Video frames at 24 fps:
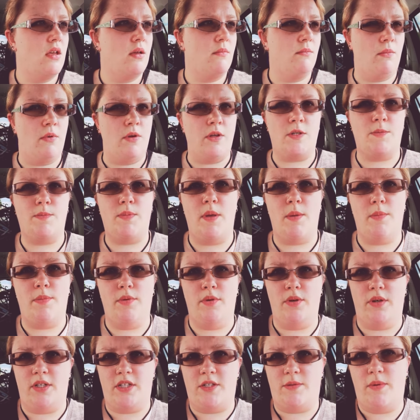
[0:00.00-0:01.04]
Most
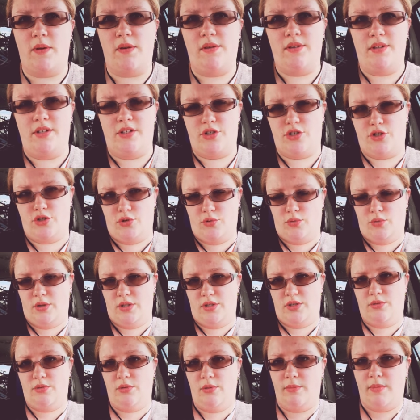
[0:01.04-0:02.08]
people experience joy
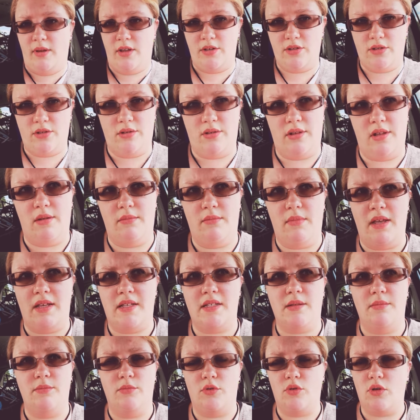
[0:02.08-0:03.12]
to a measure that makes
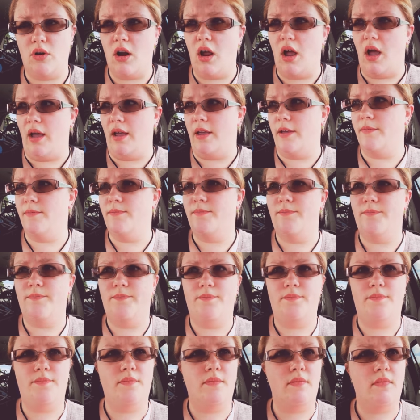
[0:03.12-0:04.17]
them cry.
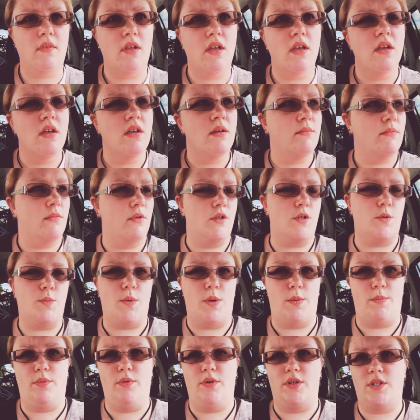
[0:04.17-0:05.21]
Most
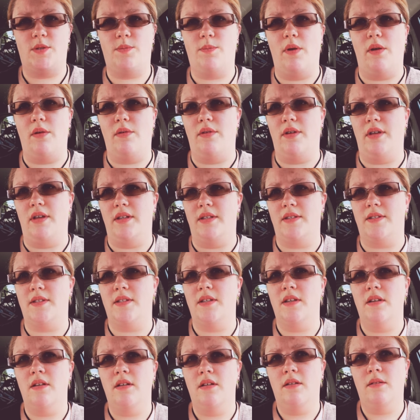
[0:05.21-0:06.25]
people experience
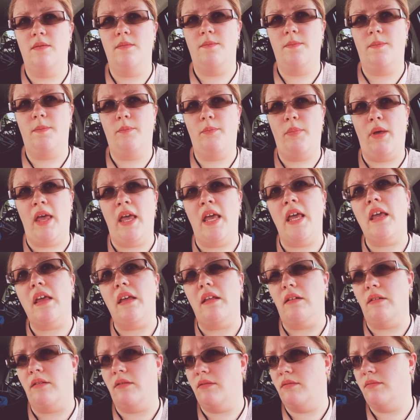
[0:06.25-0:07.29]

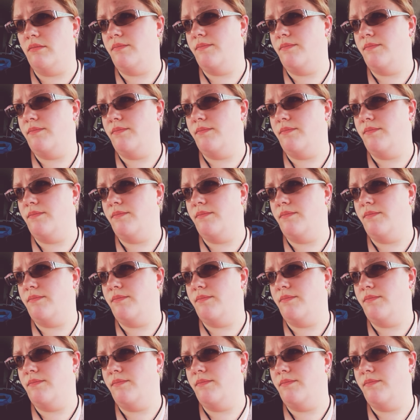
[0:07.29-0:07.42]
pain.